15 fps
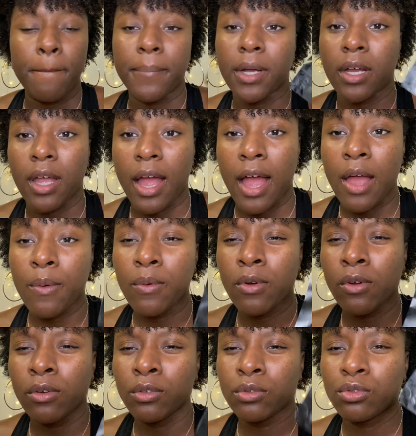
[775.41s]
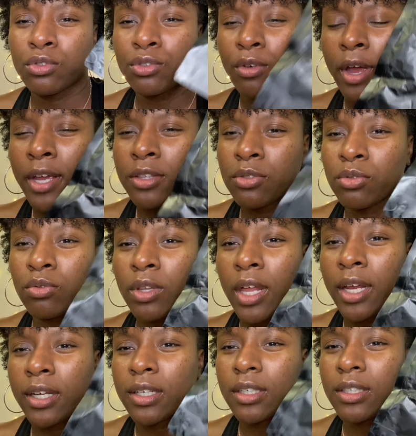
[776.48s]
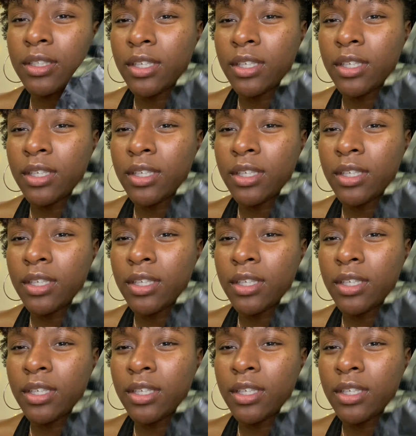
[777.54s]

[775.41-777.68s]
But I will try to like